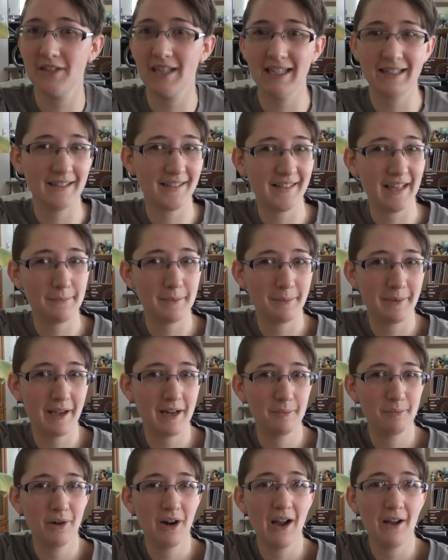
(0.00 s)
to get the same
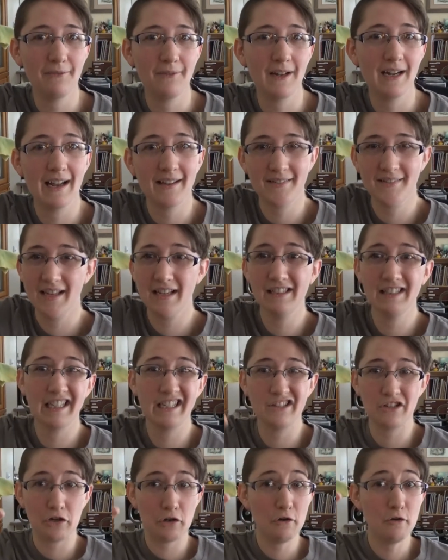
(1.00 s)
amount of profit as
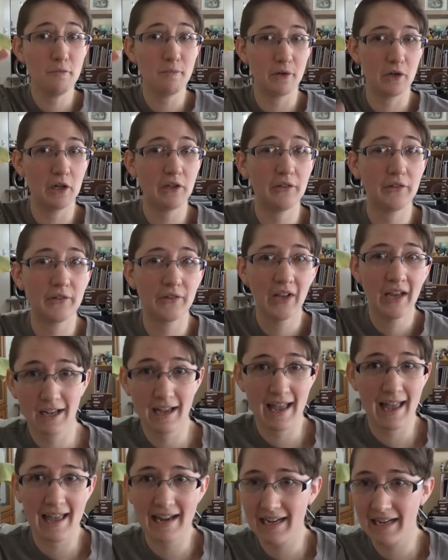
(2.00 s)
selling 2 books
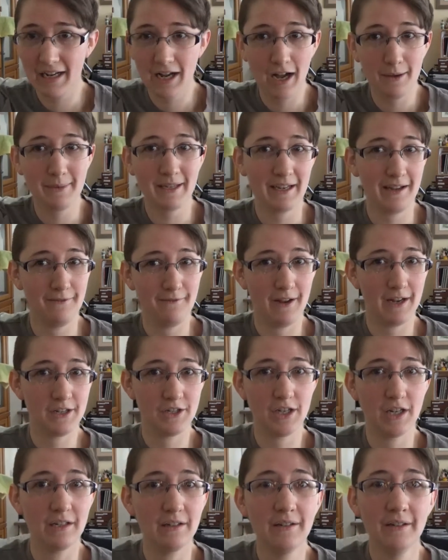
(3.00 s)
at a comic
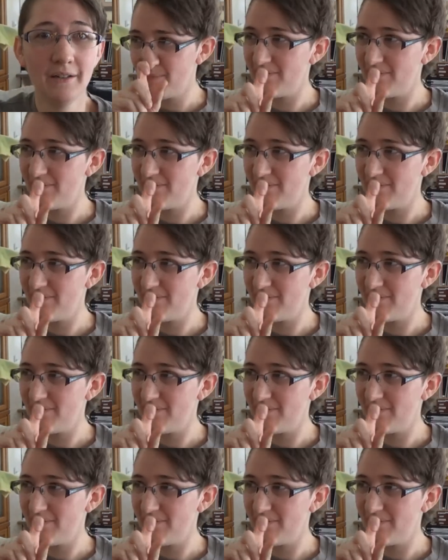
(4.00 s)
convention.